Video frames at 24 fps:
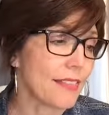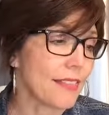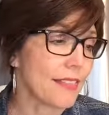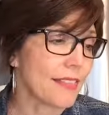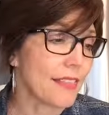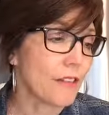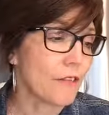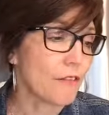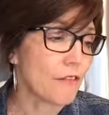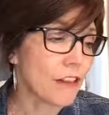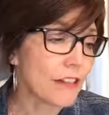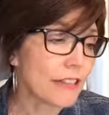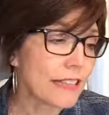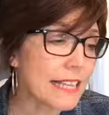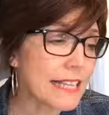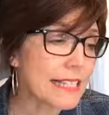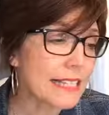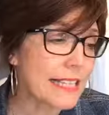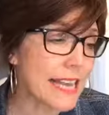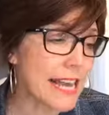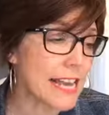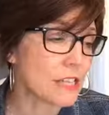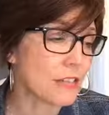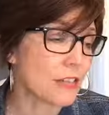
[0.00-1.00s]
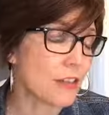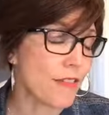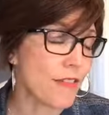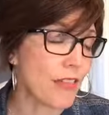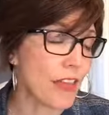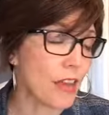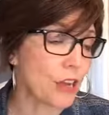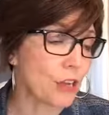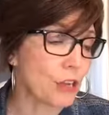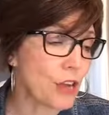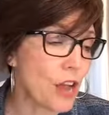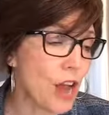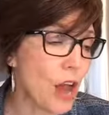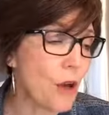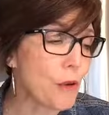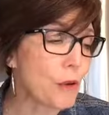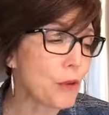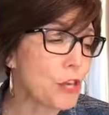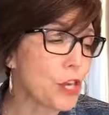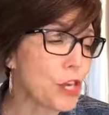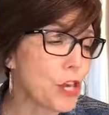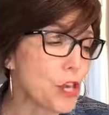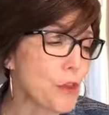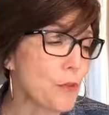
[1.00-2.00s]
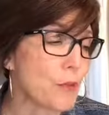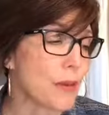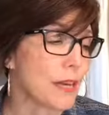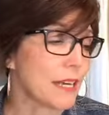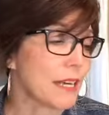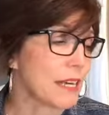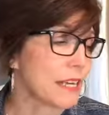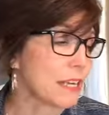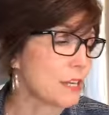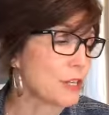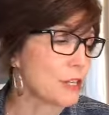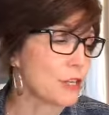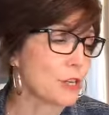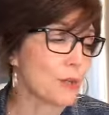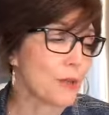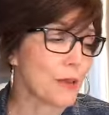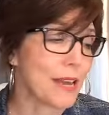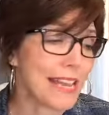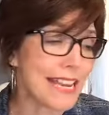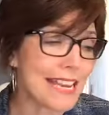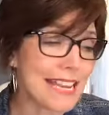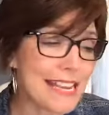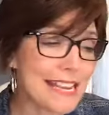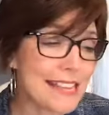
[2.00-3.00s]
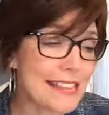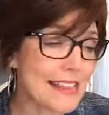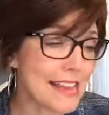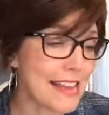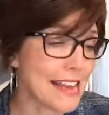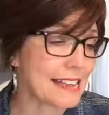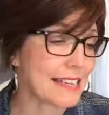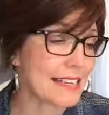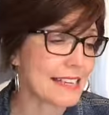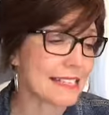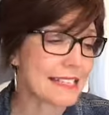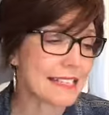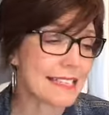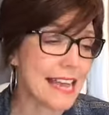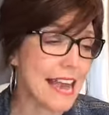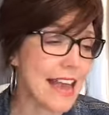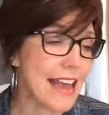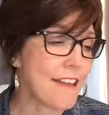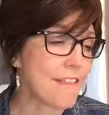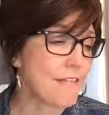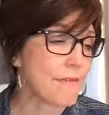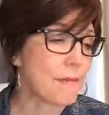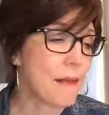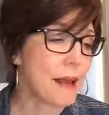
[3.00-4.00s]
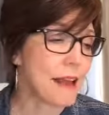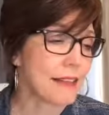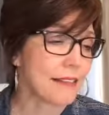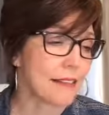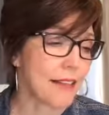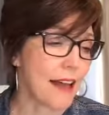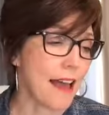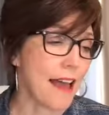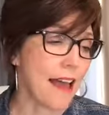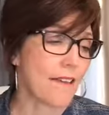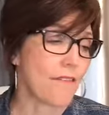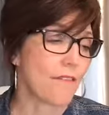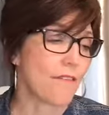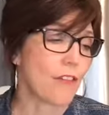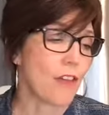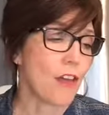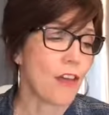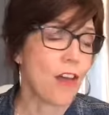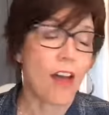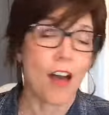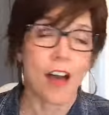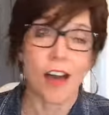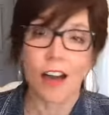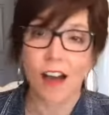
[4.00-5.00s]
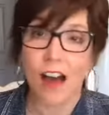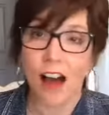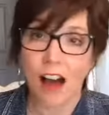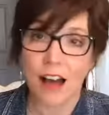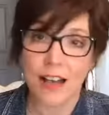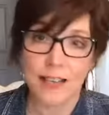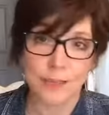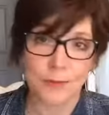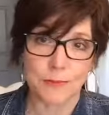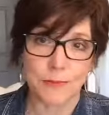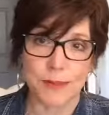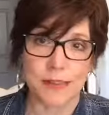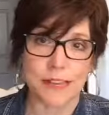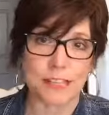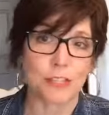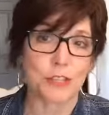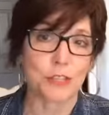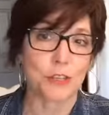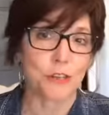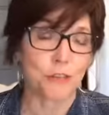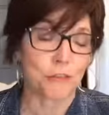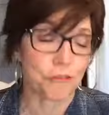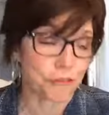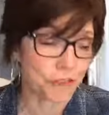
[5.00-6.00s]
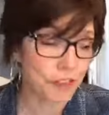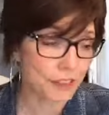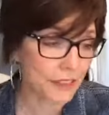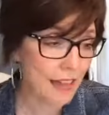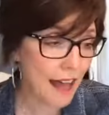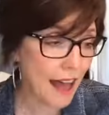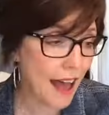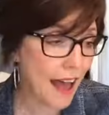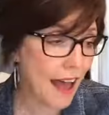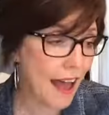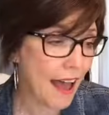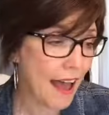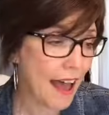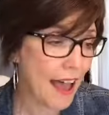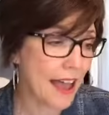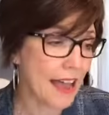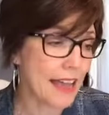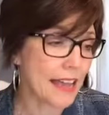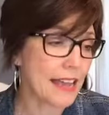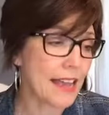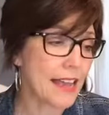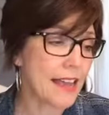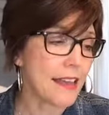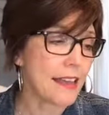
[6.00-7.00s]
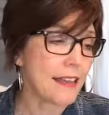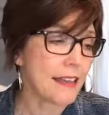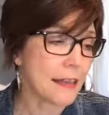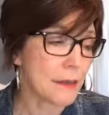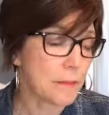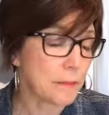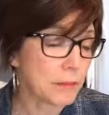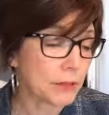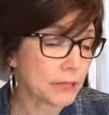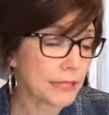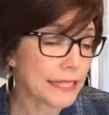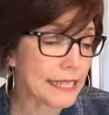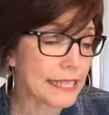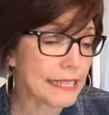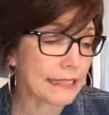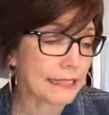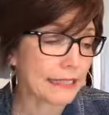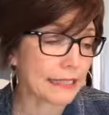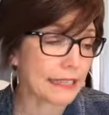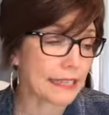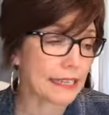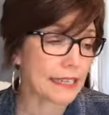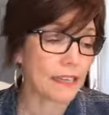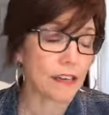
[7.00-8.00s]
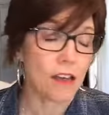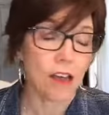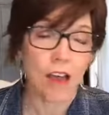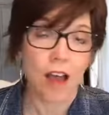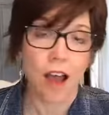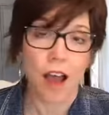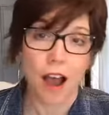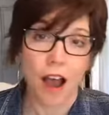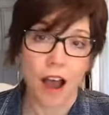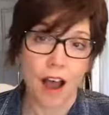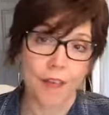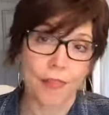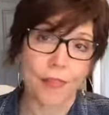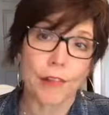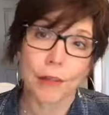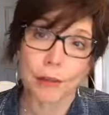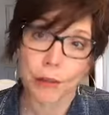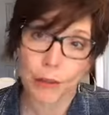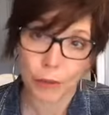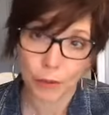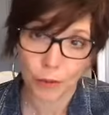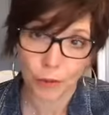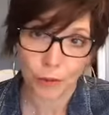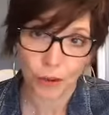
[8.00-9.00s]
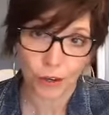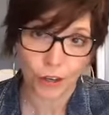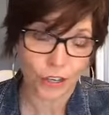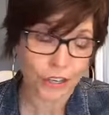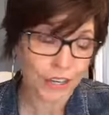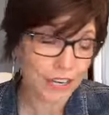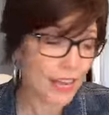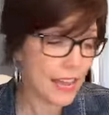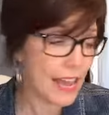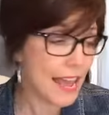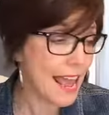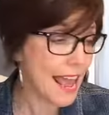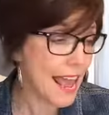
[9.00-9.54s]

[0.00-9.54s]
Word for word: The realization that no human can do anything to save my life caused me to rely completely on the Lord.